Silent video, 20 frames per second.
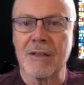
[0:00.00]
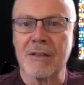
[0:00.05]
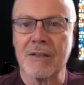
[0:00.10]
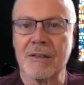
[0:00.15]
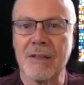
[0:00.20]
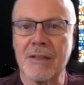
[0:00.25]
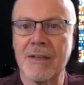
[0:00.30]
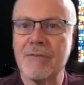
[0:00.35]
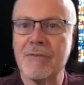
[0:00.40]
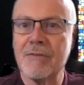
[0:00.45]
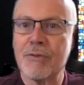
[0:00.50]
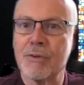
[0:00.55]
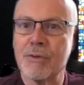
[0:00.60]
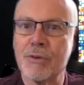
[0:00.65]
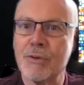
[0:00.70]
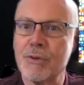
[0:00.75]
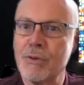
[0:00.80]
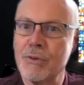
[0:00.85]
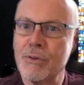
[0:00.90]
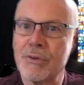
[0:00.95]
live
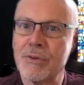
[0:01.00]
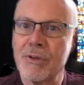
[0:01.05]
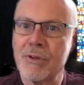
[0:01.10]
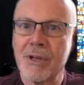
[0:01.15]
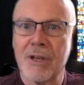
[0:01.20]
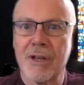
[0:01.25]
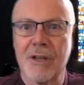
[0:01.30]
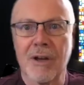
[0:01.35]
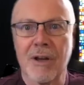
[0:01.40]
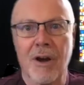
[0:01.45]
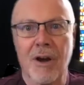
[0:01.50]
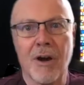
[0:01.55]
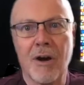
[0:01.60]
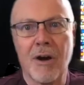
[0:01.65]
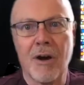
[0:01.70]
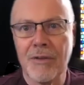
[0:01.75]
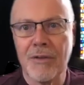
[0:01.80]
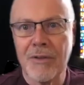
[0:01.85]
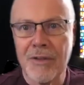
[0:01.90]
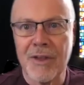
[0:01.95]
through
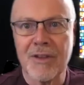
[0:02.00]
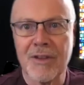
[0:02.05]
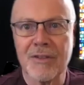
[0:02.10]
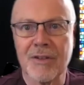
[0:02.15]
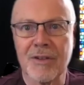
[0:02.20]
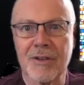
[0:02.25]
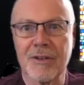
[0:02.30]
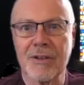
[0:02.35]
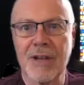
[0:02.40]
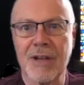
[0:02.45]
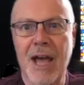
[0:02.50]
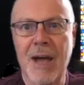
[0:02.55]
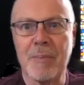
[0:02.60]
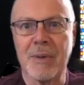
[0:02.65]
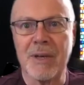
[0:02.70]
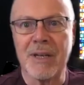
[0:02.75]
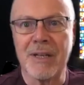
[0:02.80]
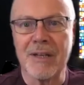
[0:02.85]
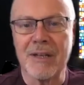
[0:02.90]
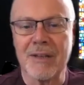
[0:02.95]
all the things that are
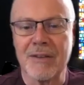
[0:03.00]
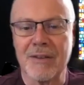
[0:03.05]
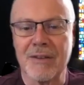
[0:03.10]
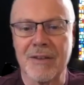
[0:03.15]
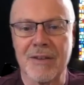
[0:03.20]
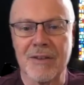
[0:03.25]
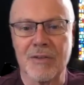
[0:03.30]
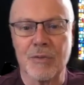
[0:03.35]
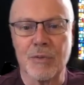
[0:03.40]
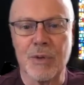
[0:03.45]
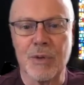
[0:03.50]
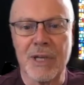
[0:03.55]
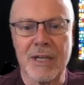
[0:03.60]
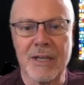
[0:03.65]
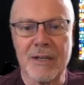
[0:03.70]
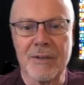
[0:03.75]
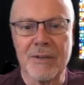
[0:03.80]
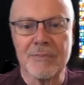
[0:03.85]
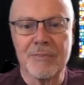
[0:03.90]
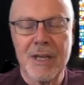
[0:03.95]
happening this
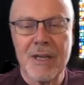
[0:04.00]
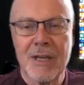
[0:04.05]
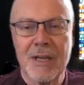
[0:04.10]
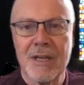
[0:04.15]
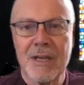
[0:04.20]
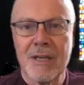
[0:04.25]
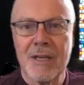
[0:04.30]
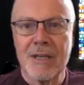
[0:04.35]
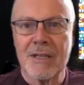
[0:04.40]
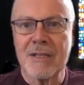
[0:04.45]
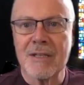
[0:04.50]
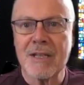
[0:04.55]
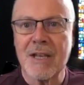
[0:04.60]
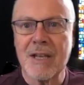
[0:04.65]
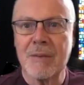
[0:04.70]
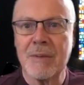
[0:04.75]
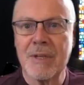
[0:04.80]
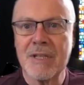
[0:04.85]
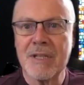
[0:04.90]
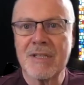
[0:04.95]
week. This
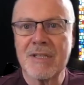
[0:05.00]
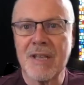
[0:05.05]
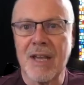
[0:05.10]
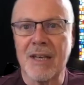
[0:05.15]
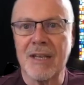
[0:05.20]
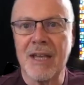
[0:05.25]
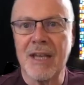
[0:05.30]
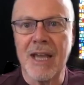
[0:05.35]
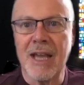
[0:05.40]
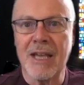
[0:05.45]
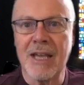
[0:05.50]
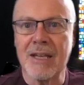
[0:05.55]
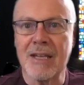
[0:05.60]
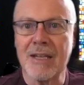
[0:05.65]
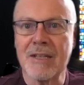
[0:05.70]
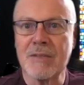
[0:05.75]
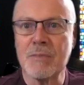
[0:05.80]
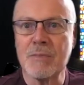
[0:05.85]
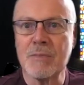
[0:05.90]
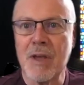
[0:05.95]
coming Sunday
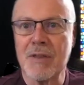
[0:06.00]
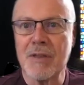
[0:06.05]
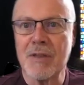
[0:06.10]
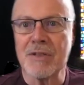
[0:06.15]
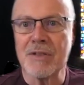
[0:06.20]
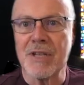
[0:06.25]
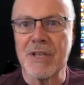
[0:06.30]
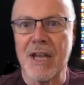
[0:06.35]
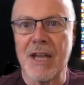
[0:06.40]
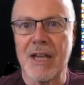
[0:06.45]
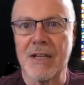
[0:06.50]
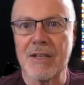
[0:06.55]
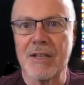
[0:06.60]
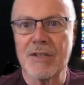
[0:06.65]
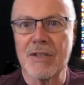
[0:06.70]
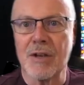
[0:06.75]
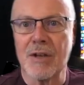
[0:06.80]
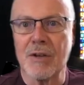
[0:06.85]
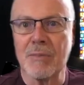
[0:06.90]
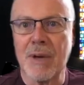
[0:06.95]
is Mother's Day,
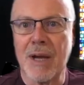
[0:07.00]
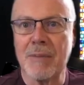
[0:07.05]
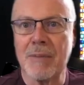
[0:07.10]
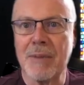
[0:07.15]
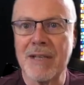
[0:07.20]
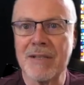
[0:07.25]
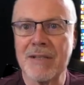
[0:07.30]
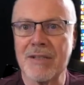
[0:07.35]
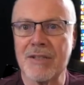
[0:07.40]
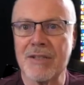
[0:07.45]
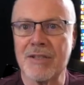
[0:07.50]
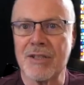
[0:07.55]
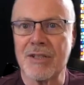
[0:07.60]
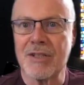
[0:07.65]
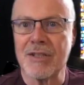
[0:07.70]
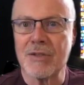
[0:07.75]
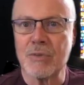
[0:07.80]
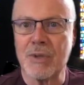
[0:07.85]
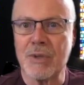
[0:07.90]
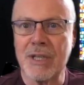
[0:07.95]
so my message
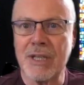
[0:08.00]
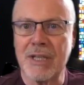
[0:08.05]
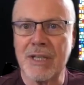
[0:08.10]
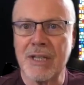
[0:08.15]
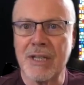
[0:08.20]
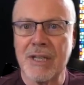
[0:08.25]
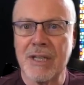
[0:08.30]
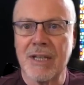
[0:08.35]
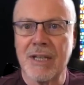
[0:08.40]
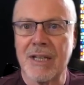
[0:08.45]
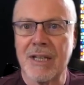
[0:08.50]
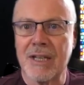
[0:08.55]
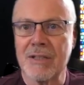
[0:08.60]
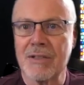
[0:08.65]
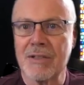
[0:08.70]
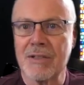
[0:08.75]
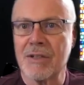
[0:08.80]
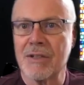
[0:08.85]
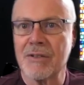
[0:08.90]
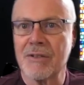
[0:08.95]
this week
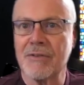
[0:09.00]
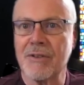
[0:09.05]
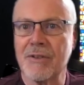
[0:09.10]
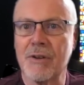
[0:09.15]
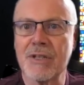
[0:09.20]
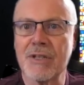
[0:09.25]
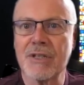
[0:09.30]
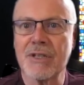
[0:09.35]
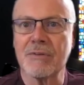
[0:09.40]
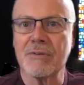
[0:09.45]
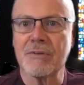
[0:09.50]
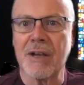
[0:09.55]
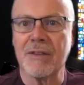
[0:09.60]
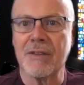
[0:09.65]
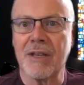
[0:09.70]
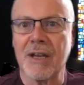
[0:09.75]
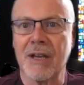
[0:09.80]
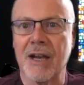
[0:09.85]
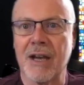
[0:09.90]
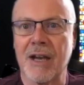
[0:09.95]
is going to focus around
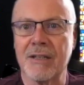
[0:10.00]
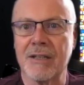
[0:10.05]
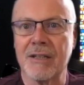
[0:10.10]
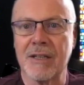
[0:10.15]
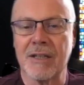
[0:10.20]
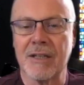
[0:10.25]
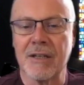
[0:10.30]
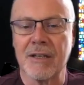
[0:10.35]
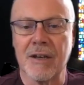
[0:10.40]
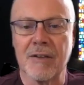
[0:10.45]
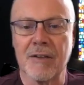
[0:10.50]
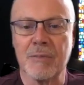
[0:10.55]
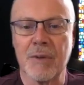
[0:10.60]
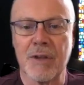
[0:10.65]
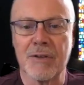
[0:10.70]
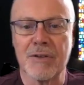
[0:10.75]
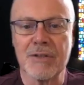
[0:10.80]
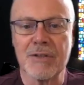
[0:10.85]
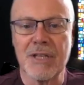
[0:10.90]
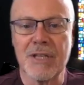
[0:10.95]
the idea of
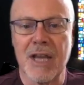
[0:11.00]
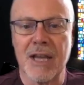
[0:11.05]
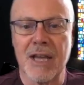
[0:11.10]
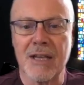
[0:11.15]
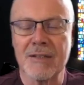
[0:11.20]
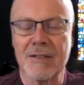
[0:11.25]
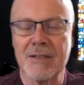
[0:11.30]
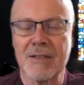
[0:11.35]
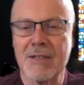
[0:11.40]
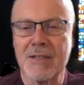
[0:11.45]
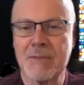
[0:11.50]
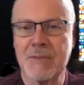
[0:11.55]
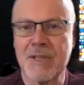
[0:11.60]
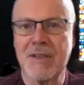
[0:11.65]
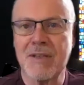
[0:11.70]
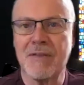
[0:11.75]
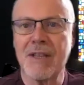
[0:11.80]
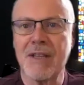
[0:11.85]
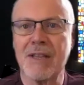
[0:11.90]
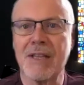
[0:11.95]
Mother's Day, and
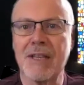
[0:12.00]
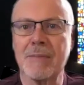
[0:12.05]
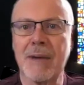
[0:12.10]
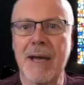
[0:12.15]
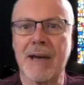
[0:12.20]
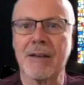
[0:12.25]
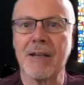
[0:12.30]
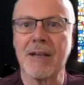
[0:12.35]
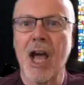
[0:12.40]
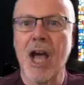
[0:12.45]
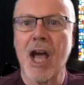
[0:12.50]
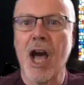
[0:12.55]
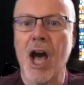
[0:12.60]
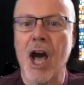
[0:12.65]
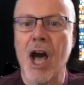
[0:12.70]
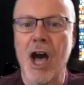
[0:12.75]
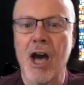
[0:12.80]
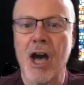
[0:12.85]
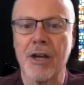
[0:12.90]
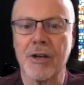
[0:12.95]
specifically about
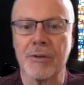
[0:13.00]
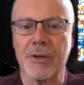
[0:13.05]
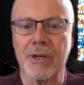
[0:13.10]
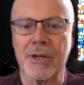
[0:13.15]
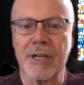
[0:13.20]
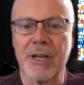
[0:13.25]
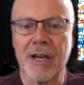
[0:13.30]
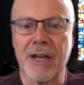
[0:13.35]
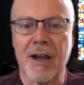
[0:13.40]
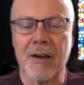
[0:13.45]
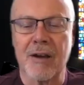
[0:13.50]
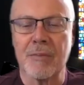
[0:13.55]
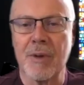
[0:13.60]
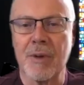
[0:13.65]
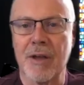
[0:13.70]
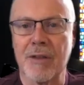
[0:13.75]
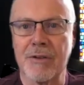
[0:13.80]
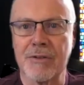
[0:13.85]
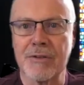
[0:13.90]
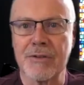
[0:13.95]
honoring our
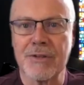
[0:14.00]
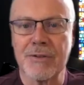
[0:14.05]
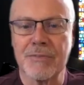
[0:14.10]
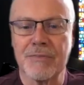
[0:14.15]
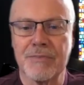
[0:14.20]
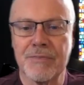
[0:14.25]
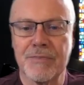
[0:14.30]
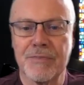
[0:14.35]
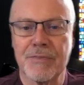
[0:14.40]
mothers.